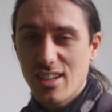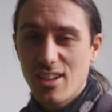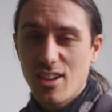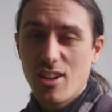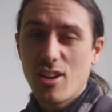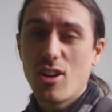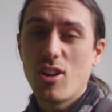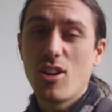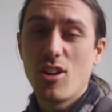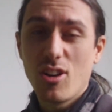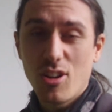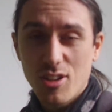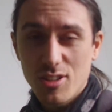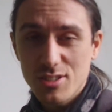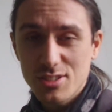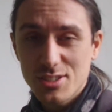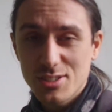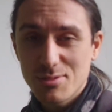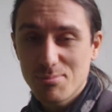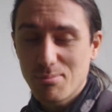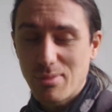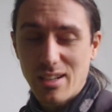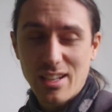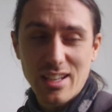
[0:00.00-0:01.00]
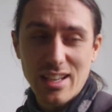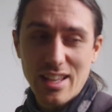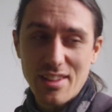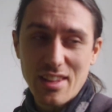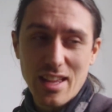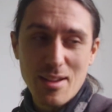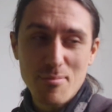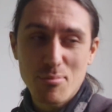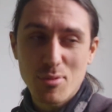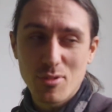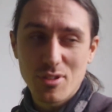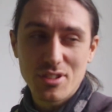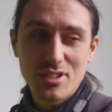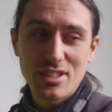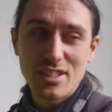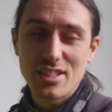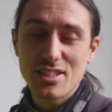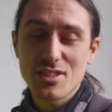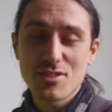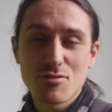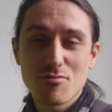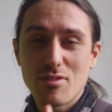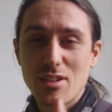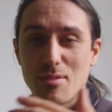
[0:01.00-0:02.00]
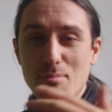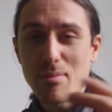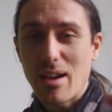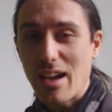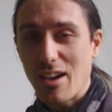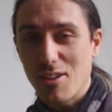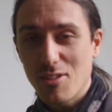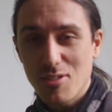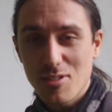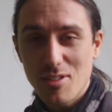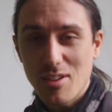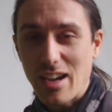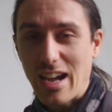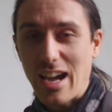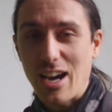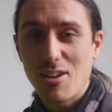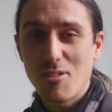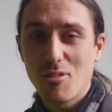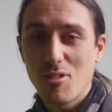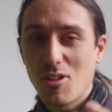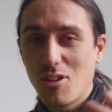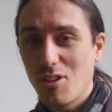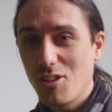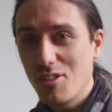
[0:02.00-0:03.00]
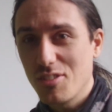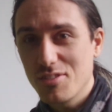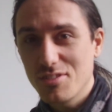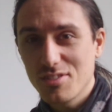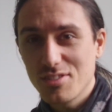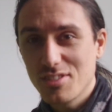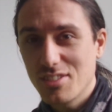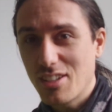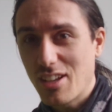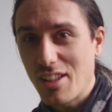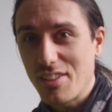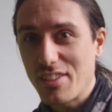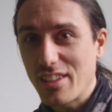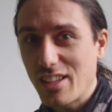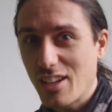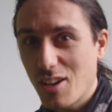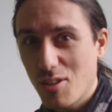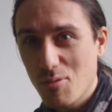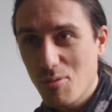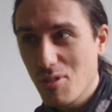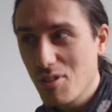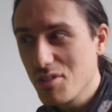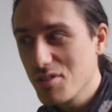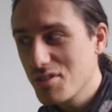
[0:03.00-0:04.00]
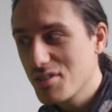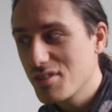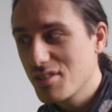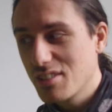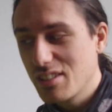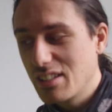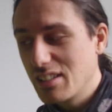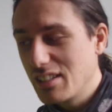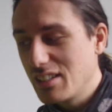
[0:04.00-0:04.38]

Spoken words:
hot, but at that point it doesn't really matter how hot I think I was.